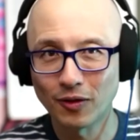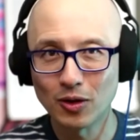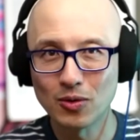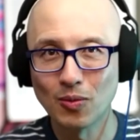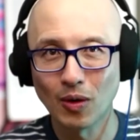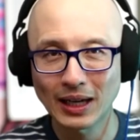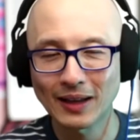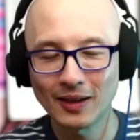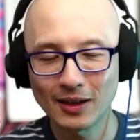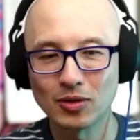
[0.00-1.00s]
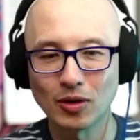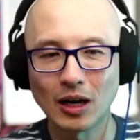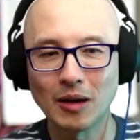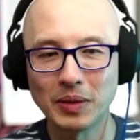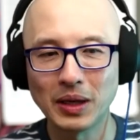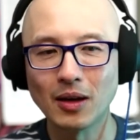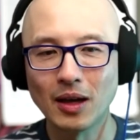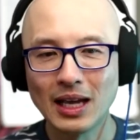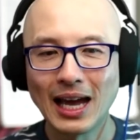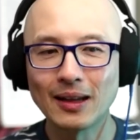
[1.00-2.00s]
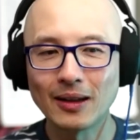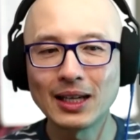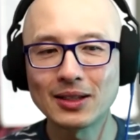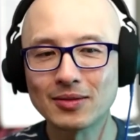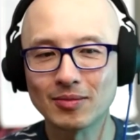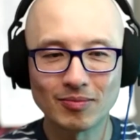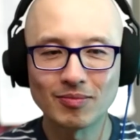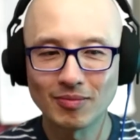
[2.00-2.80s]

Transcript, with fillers: If you work at this, you're gonna be at least,